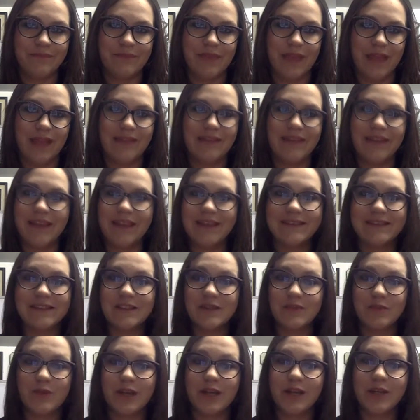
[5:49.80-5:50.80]
And the
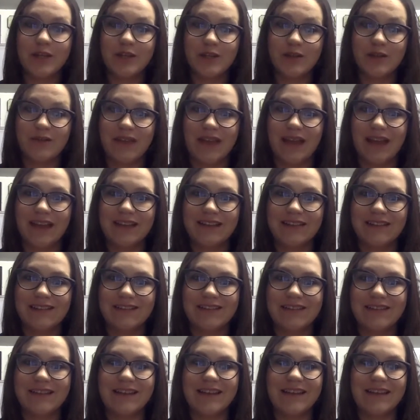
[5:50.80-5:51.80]
easiest way to do that
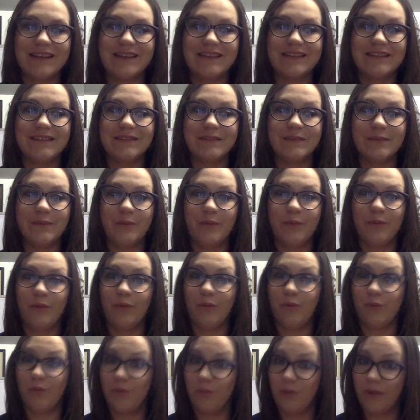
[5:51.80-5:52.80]
is
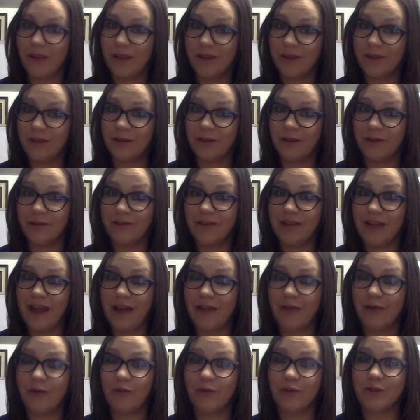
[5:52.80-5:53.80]
we learn
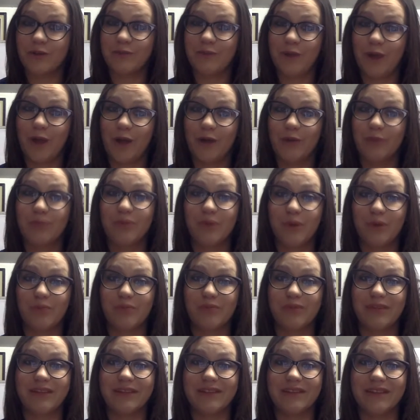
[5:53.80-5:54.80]
how to respond
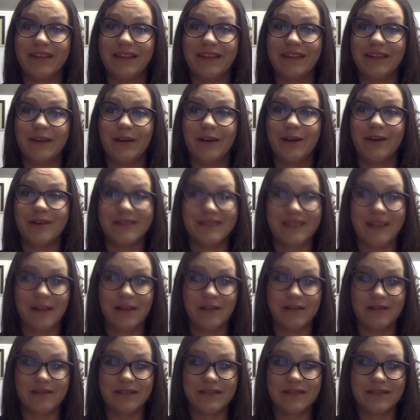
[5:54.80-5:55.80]
appropriately
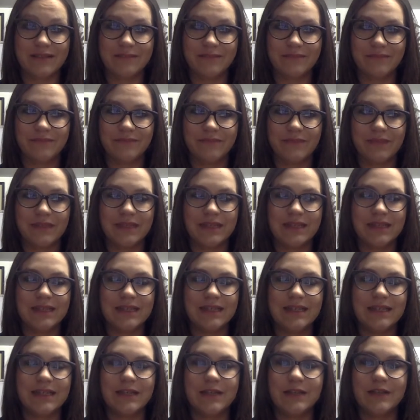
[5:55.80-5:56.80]
ourselves.
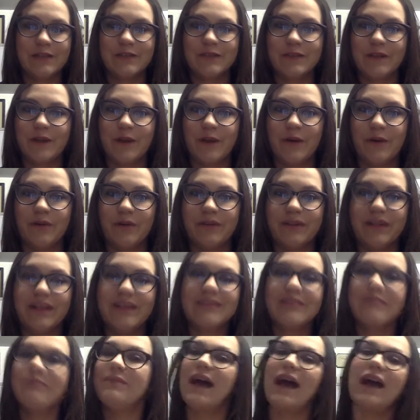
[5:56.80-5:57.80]
So
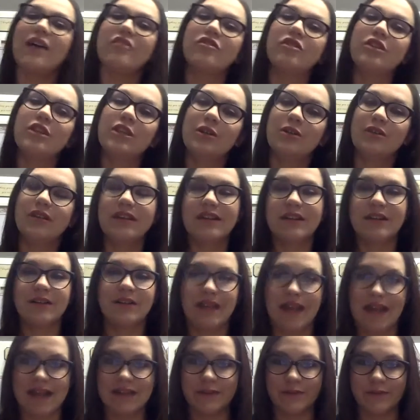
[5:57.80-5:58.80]
let's imagine you're in a
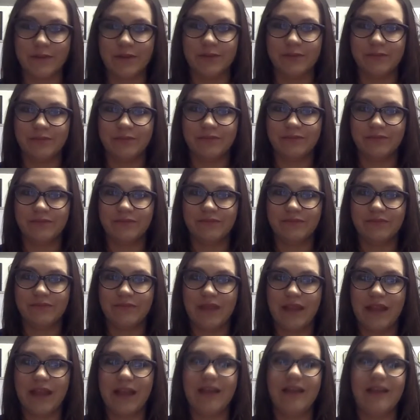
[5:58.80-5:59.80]
classroom,
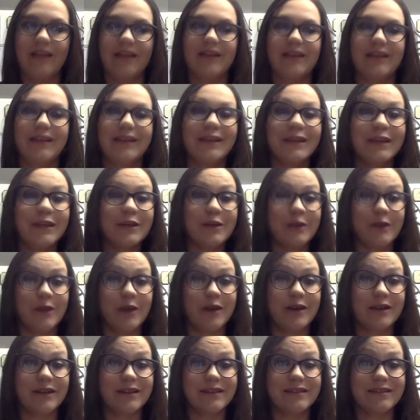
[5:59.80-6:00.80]

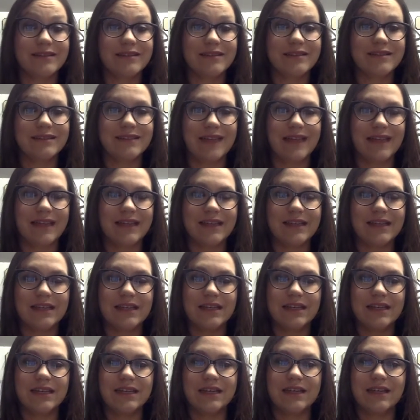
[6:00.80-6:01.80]
kindergarten, say,
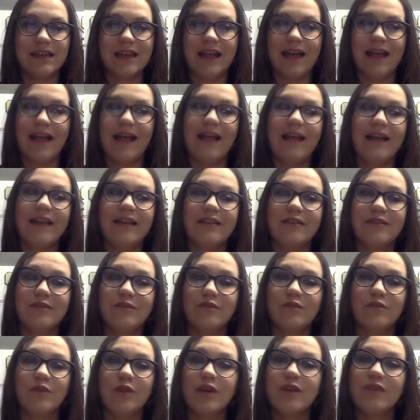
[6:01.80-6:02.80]
and
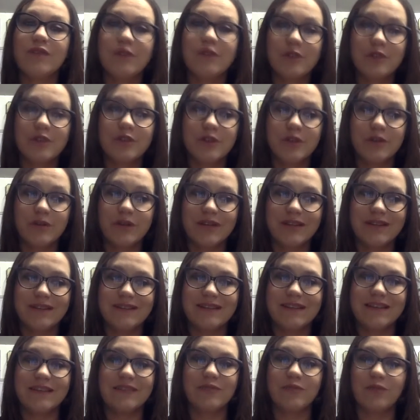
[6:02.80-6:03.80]
one of your
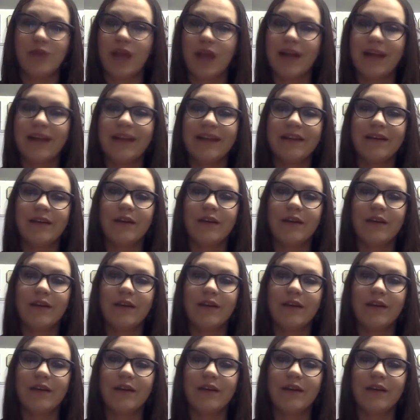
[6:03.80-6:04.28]
students is running